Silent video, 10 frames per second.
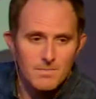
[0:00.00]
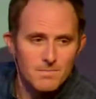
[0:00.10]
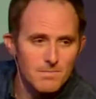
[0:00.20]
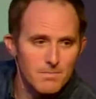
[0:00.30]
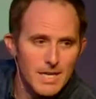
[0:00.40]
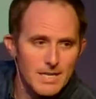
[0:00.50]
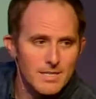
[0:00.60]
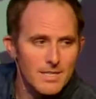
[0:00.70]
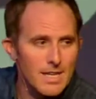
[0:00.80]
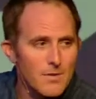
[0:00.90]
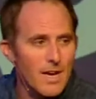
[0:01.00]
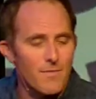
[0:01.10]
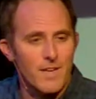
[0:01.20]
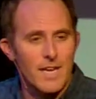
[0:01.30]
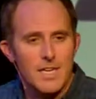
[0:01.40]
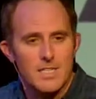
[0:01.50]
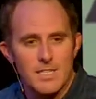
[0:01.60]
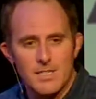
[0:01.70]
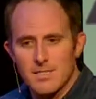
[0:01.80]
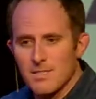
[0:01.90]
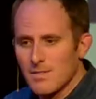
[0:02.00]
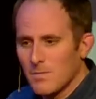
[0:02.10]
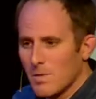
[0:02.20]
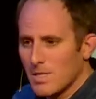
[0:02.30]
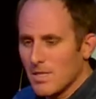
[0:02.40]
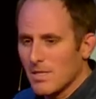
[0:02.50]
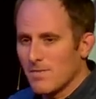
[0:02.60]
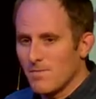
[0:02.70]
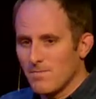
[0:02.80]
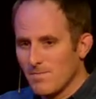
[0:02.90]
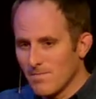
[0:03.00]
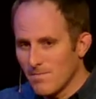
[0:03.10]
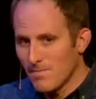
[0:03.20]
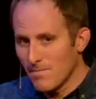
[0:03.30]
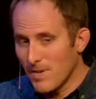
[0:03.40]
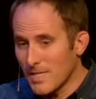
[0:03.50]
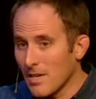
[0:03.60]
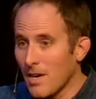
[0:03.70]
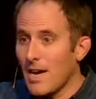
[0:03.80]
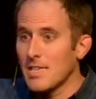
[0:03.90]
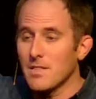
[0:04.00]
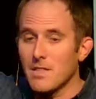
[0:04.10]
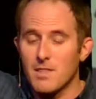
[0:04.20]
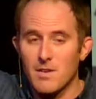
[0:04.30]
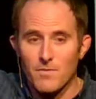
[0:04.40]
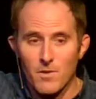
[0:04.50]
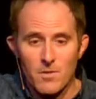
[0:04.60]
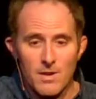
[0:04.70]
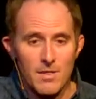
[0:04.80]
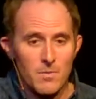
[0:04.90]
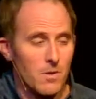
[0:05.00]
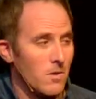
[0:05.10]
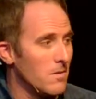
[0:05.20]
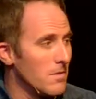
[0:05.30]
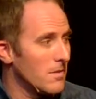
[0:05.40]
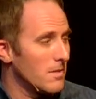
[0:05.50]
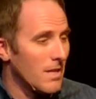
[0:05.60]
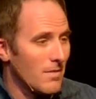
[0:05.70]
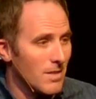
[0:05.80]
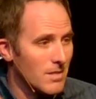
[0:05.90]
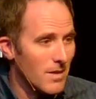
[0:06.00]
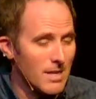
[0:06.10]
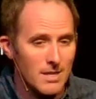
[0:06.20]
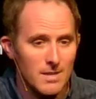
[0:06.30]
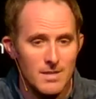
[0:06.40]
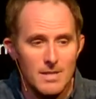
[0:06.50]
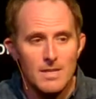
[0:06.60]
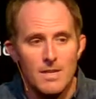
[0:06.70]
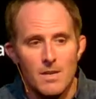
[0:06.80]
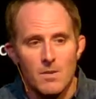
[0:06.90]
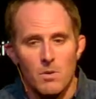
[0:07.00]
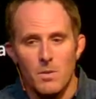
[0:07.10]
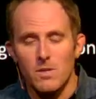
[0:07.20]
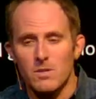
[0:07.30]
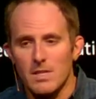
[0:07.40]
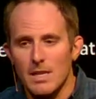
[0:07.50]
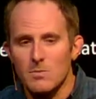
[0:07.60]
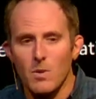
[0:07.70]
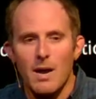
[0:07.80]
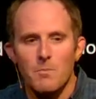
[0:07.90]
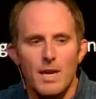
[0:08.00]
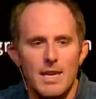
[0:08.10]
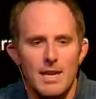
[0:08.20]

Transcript: But delayed gratification, which is fixing our eyes on the thing further down the road instead of this right here, what we usually say is, well, I'm ready now,